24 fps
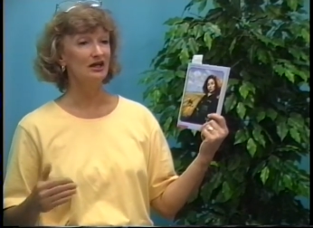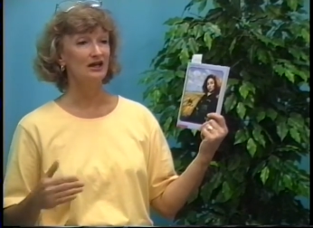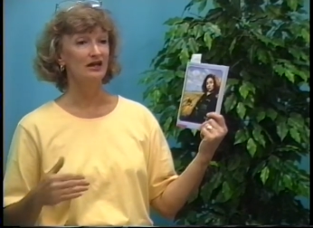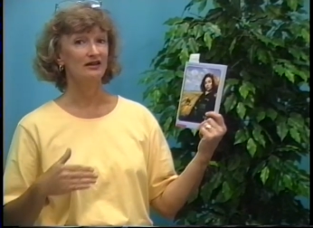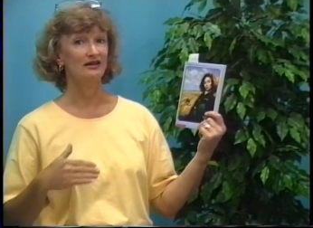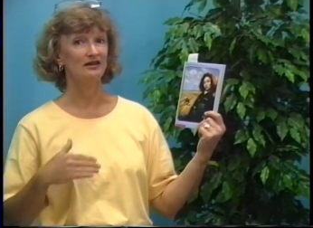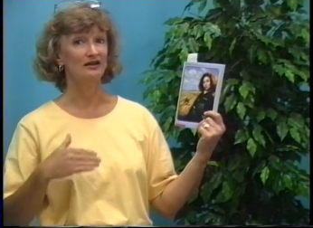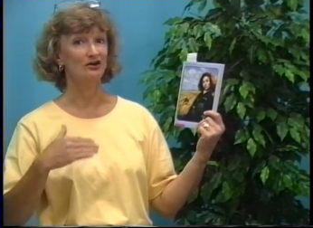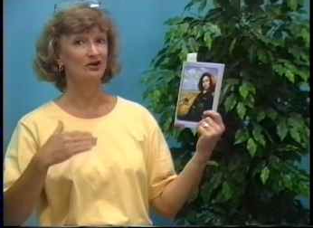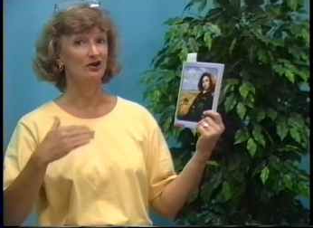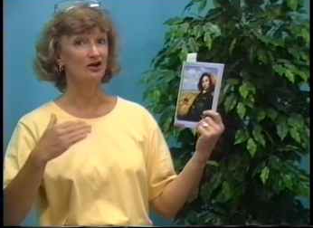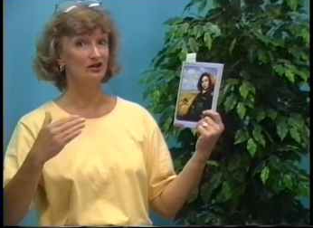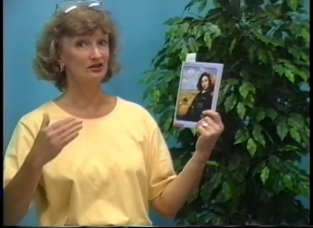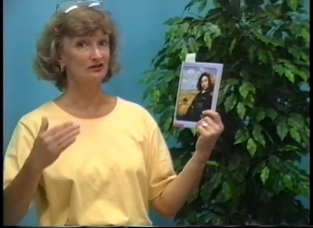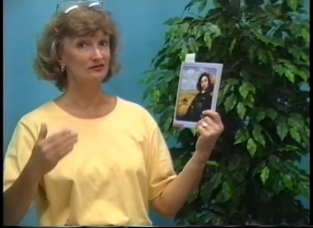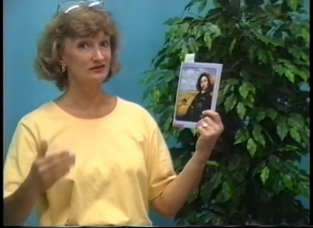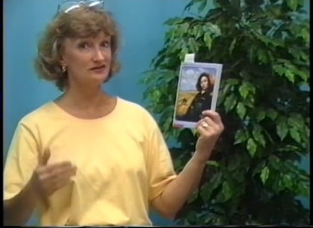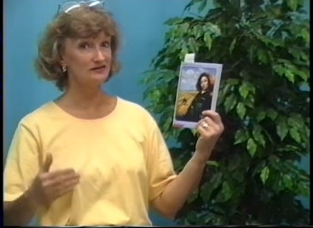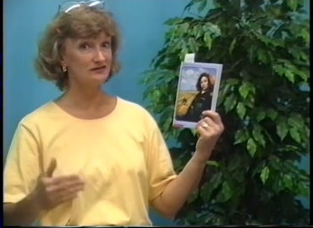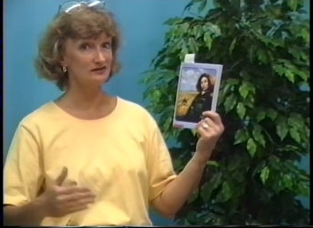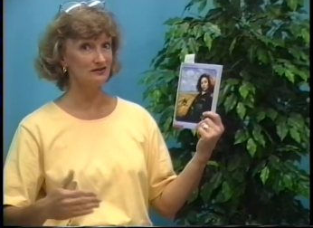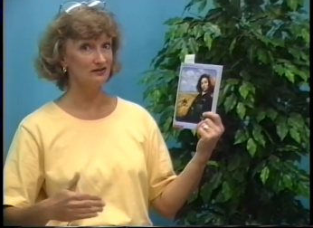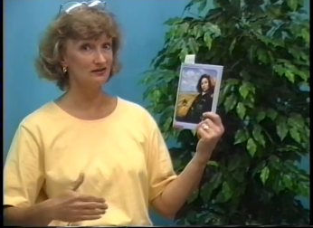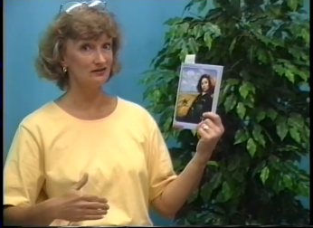and then all of a
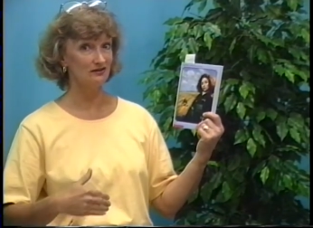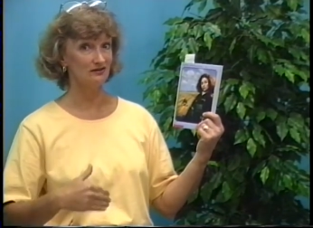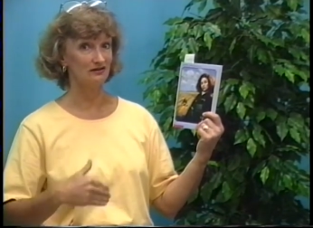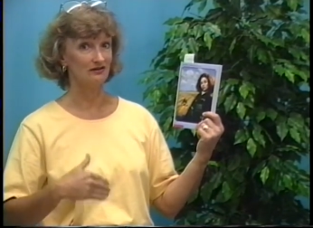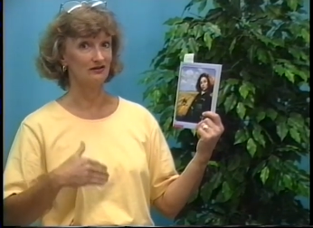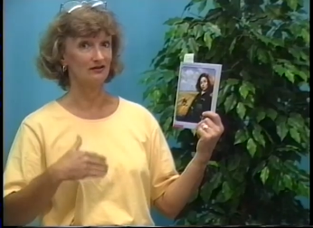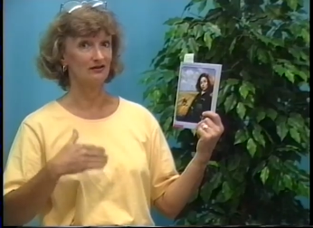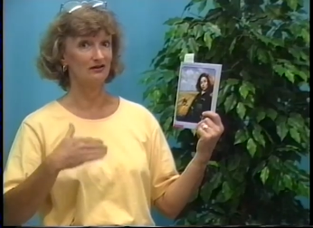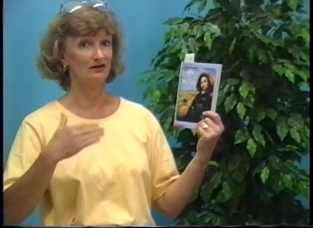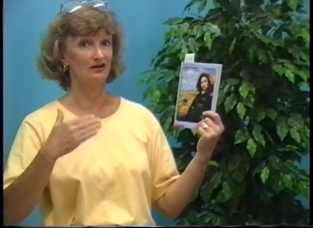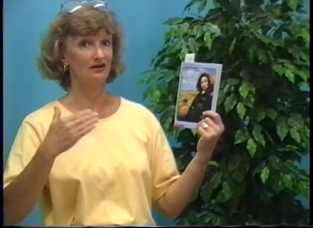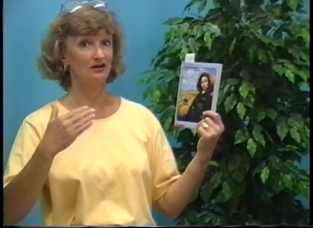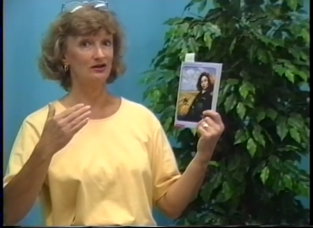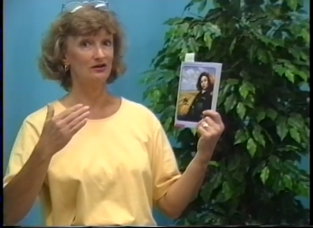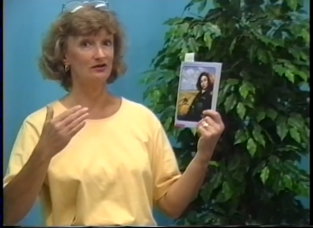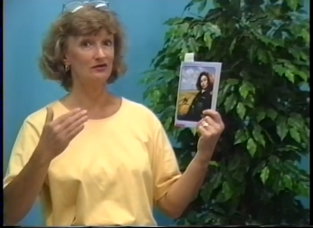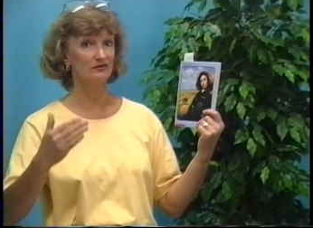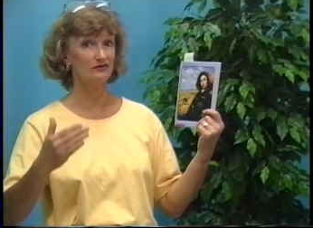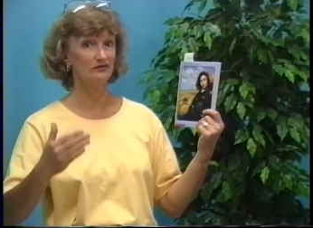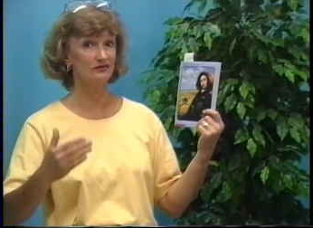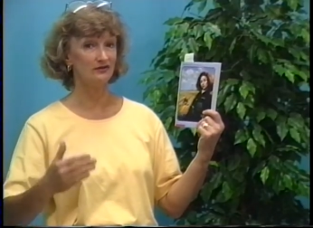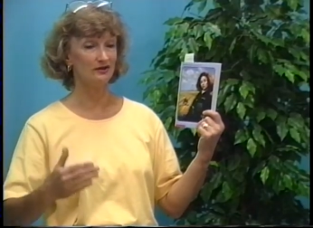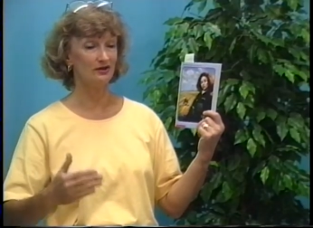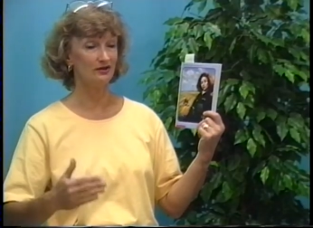sudden, the
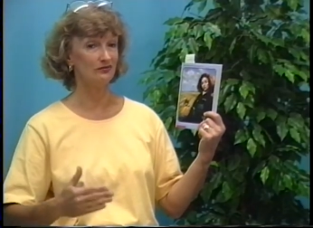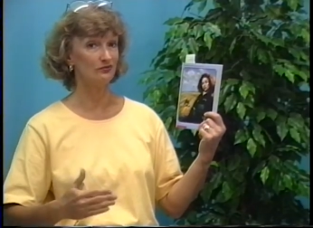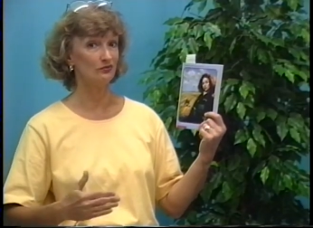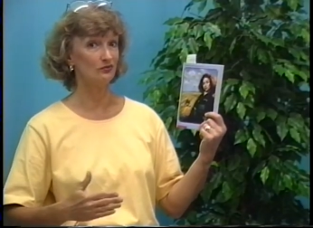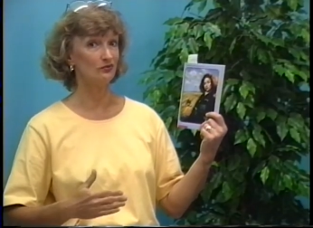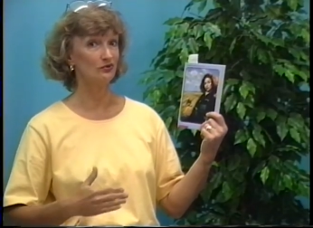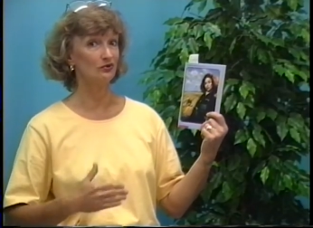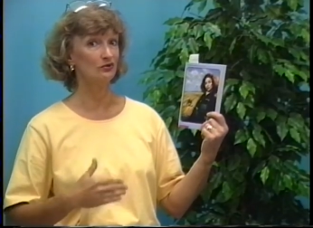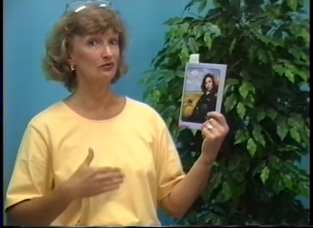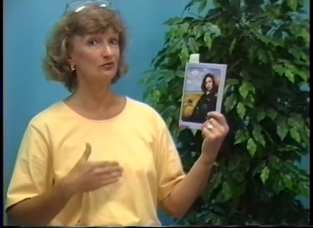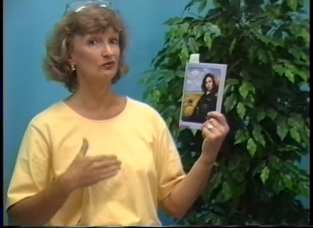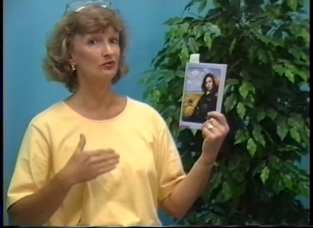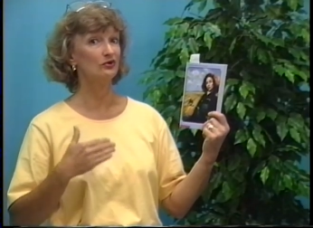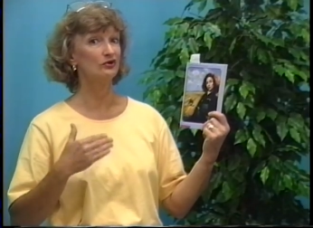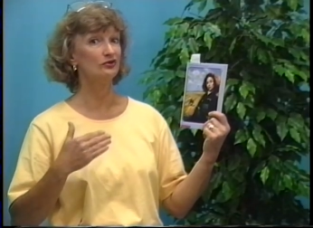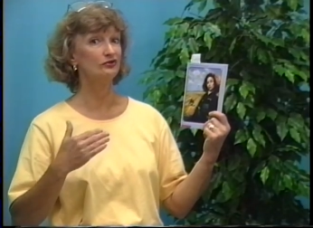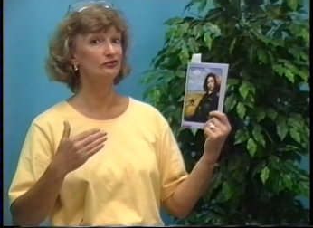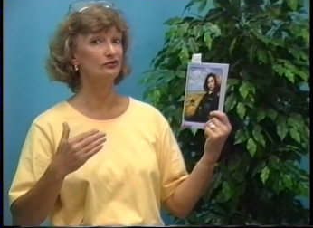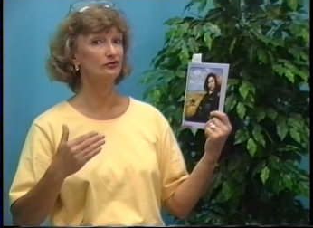clouds of World War